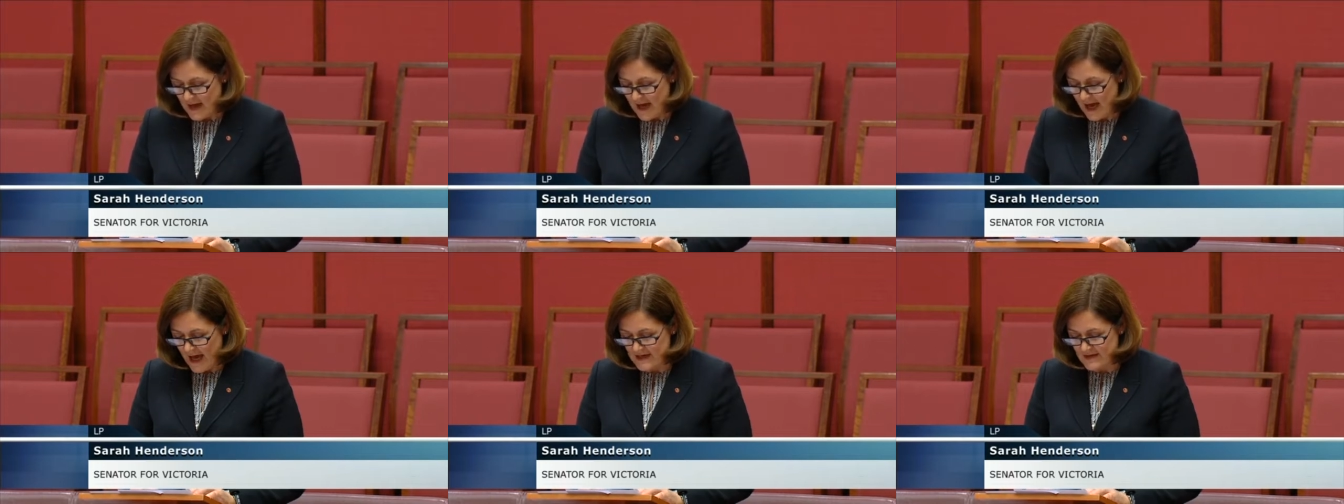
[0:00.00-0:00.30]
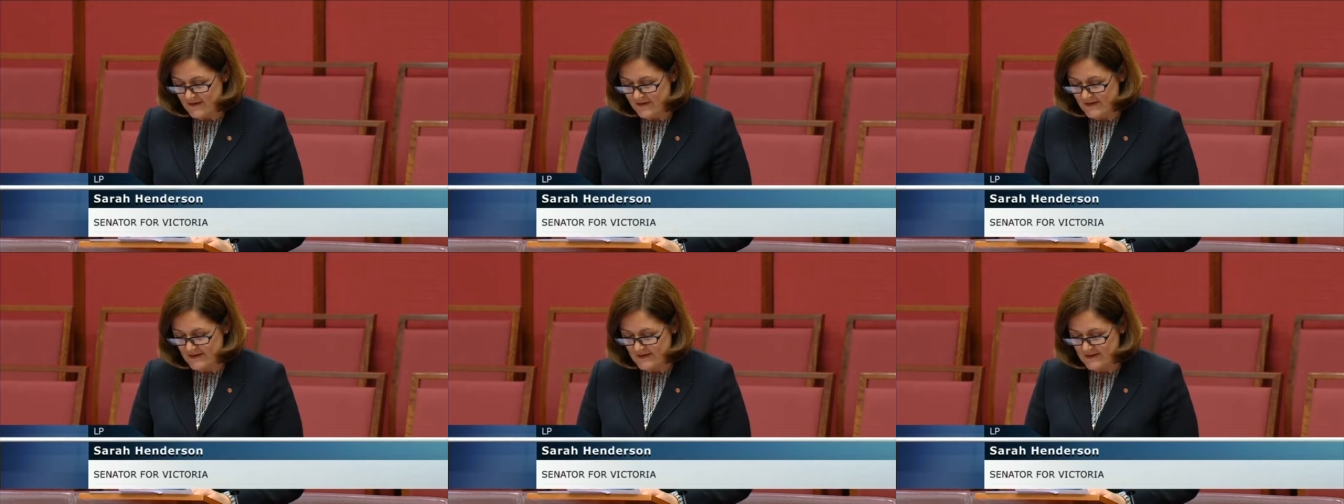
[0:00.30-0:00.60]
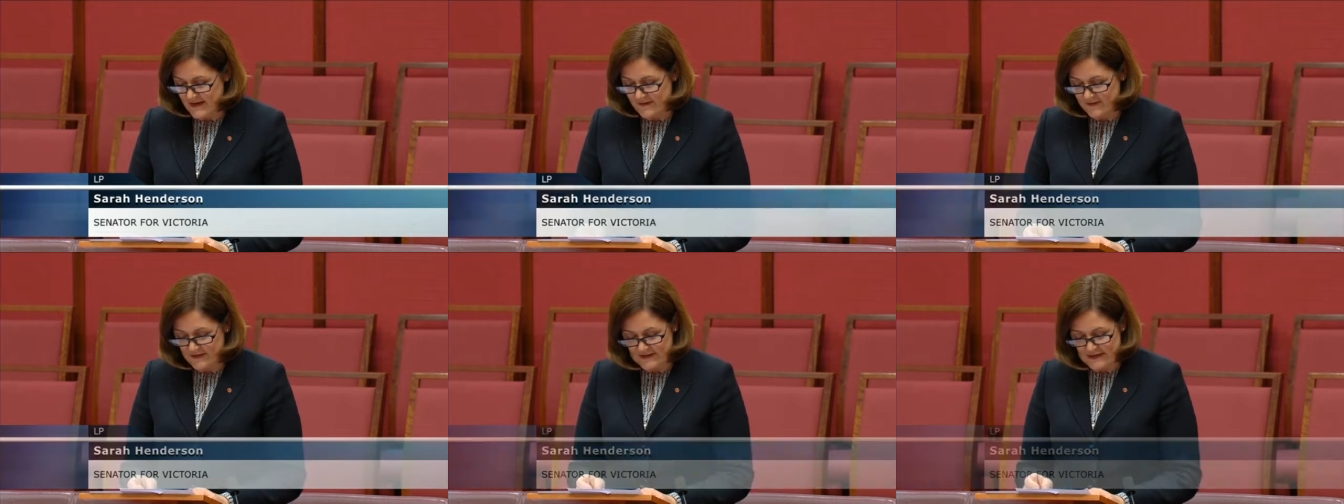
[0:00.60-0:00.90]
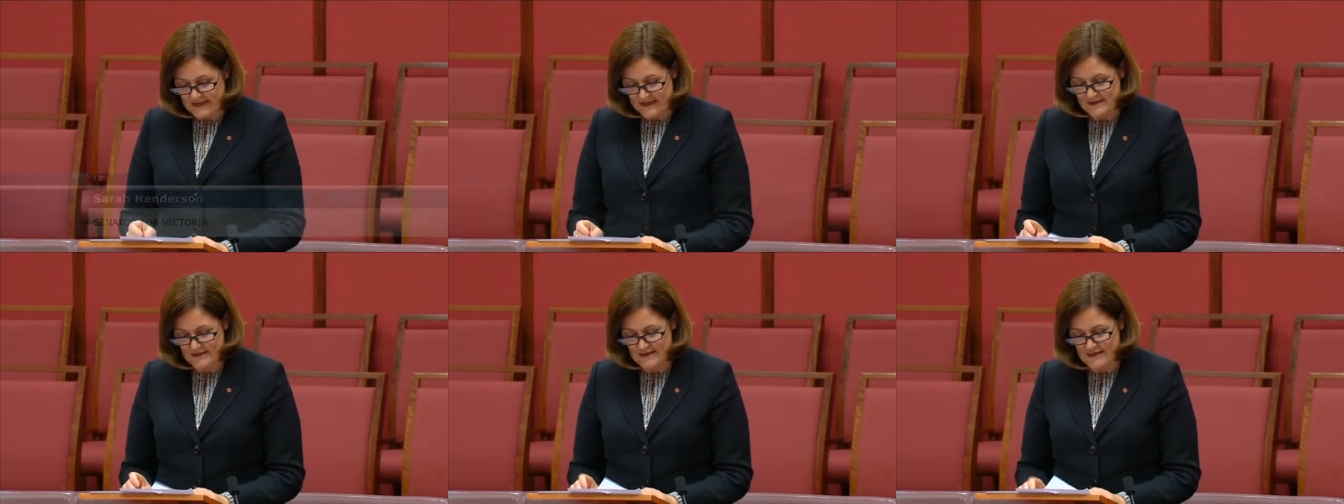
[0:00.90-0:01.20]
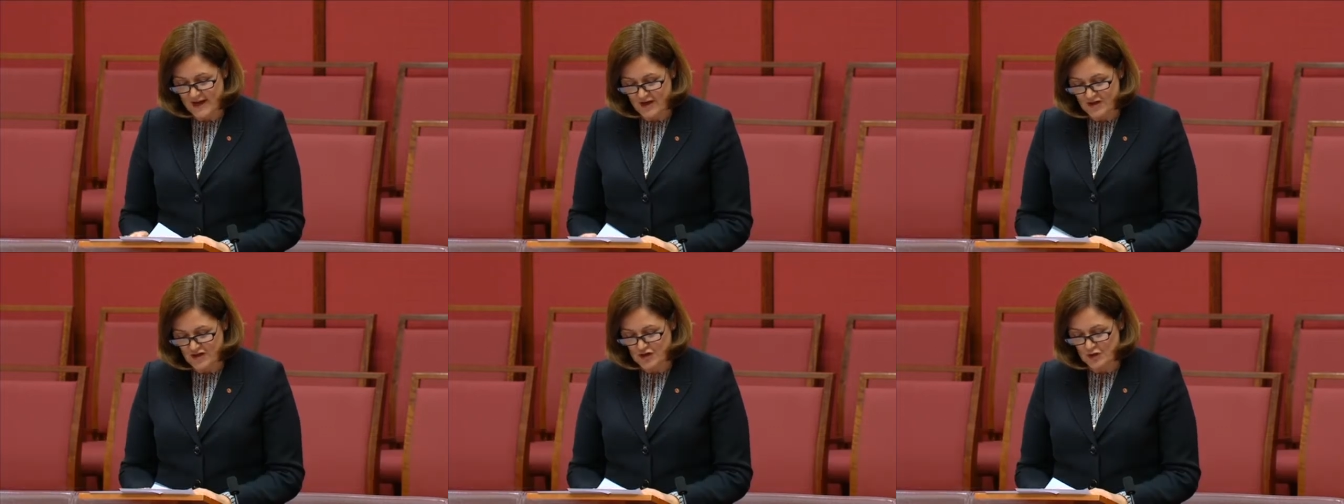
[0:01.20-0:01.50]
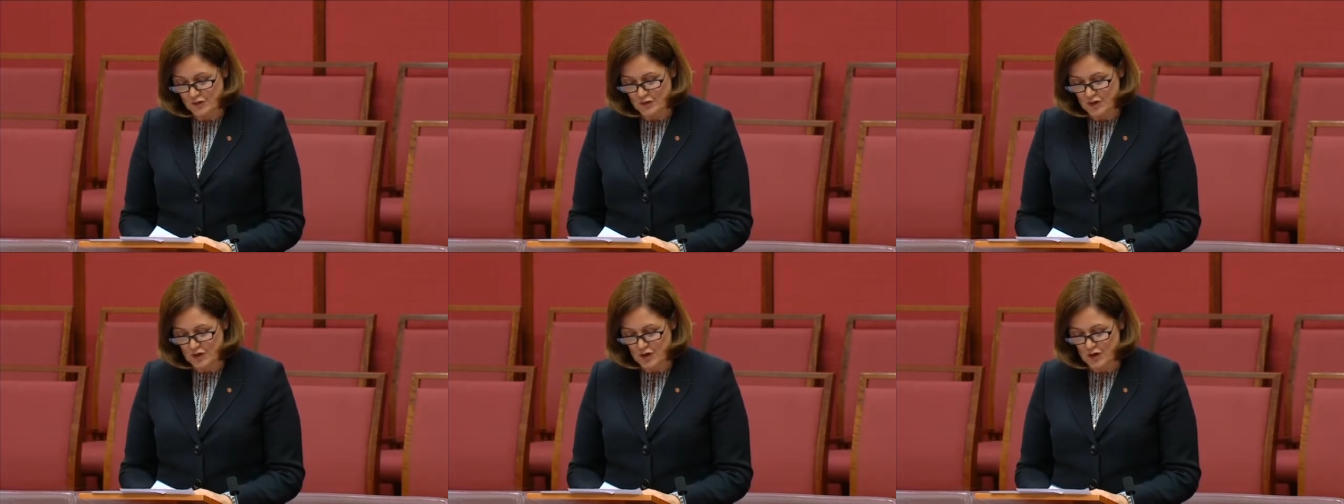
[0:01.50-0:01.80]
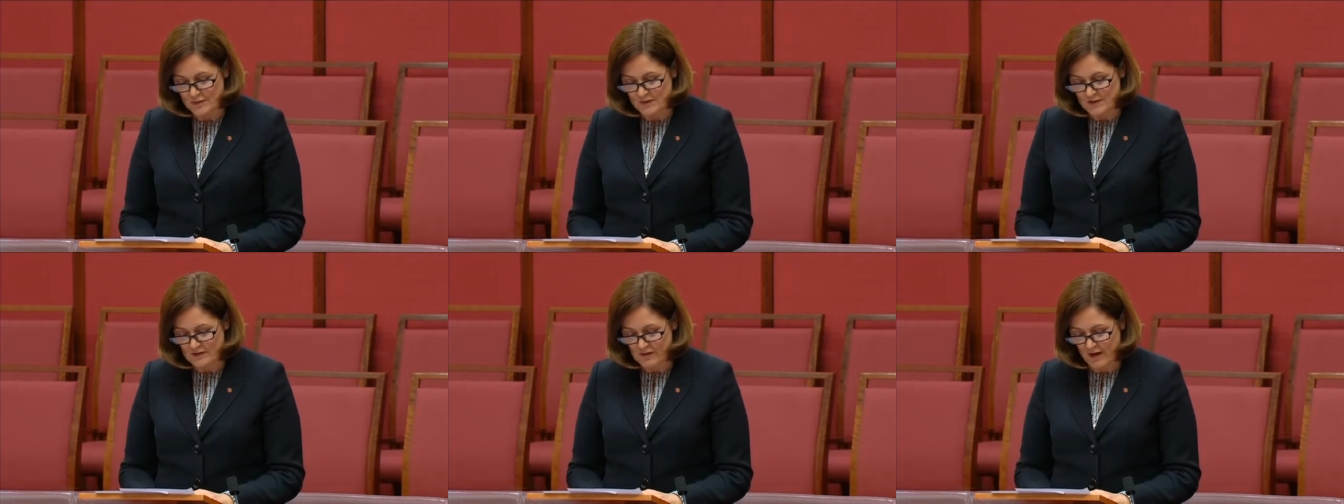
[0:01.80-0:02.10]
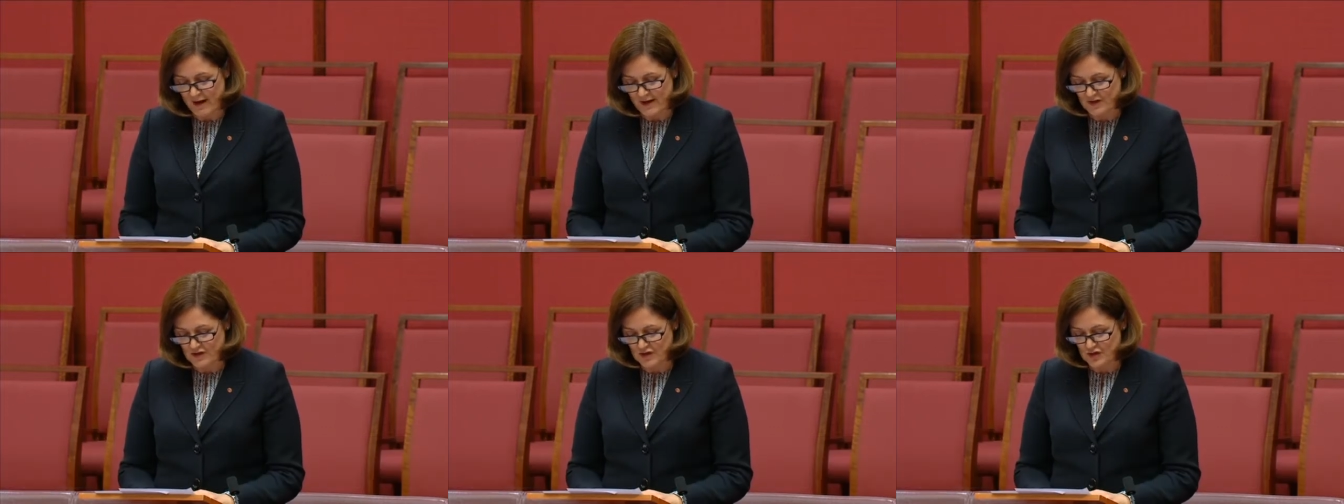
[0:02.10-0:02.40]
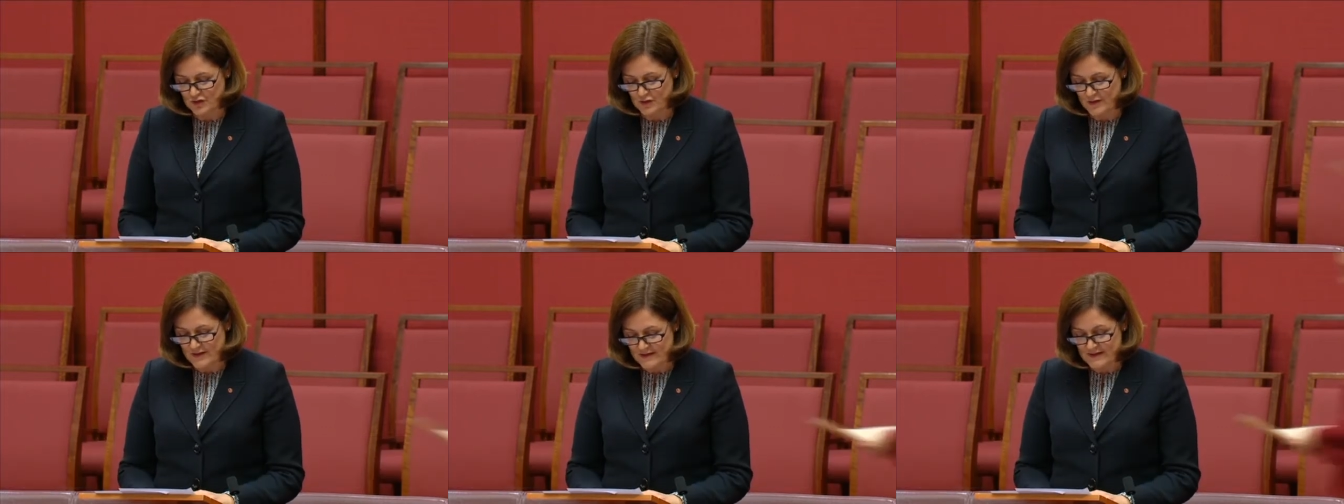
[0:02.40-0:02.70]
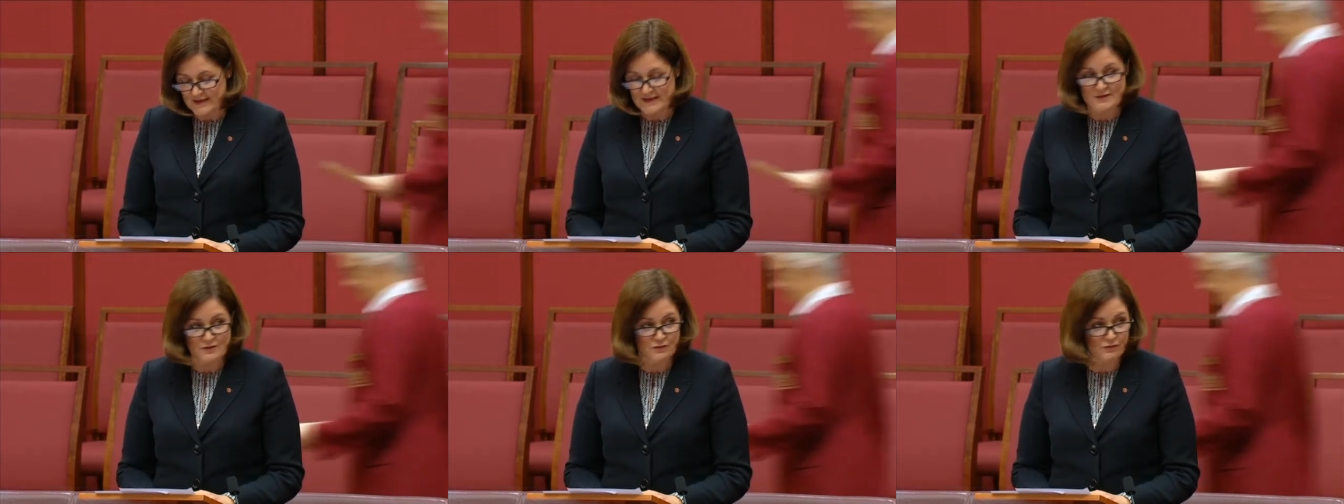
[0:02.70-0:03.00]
under the 7 international human rights treaties